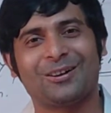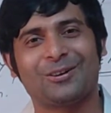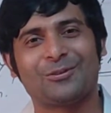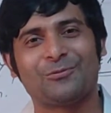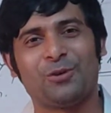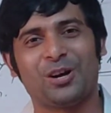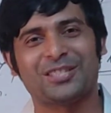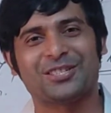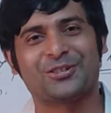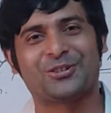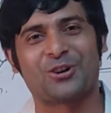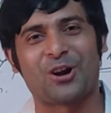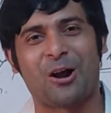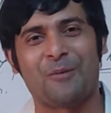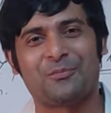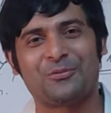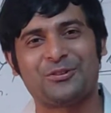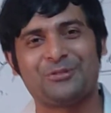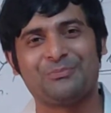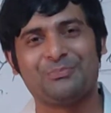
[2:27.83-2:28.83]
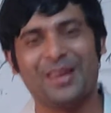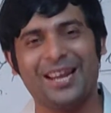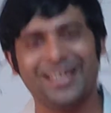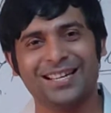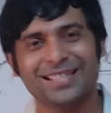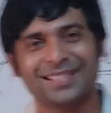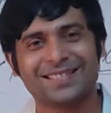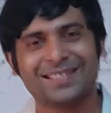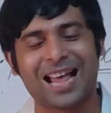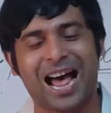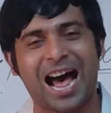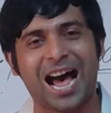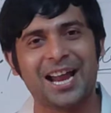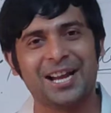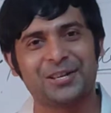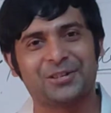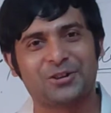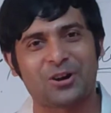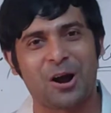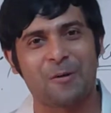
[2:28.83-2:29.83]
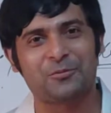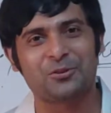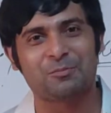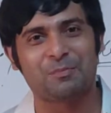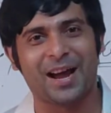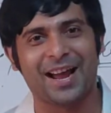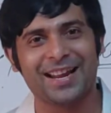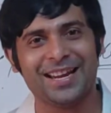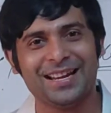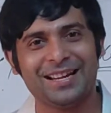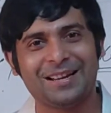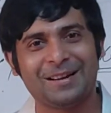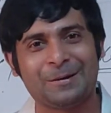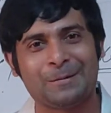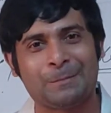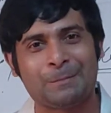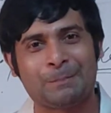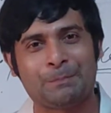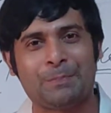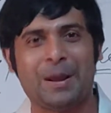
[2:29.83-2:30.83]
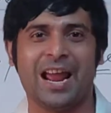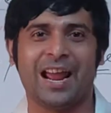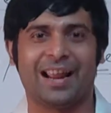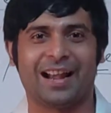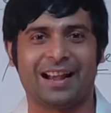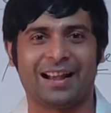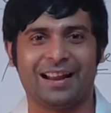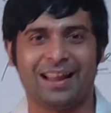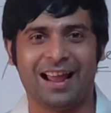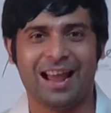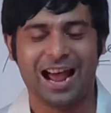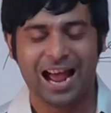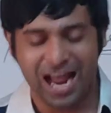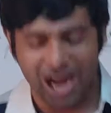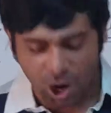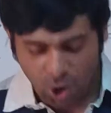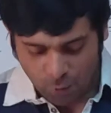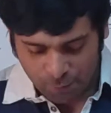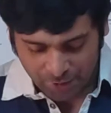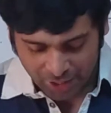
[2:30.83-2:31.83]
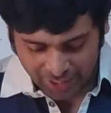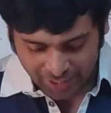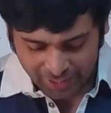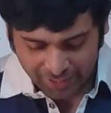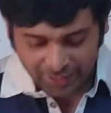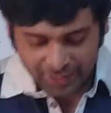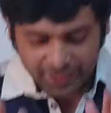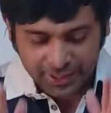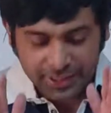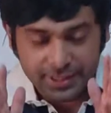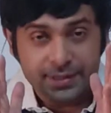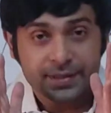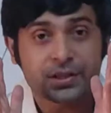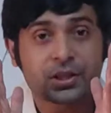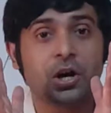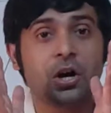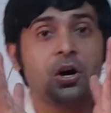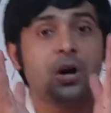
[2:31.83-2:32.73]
was dropped, means I dropped my pen. However, so